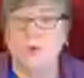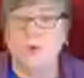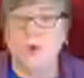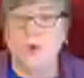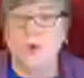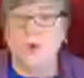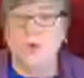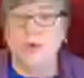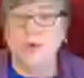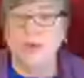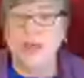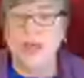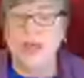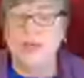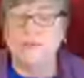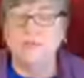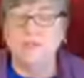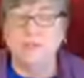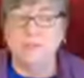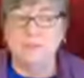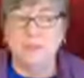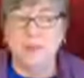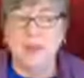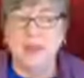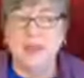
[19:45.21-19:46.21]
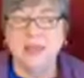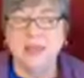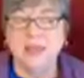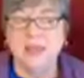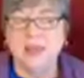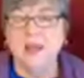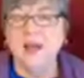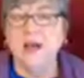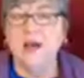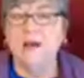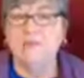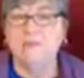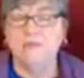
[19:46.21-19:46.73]
I didn't have to pick it
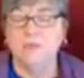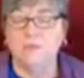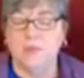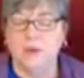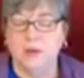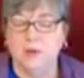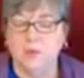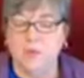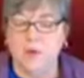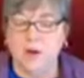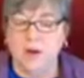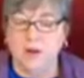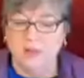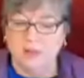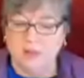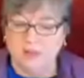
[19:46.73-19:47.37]
up from anywhere.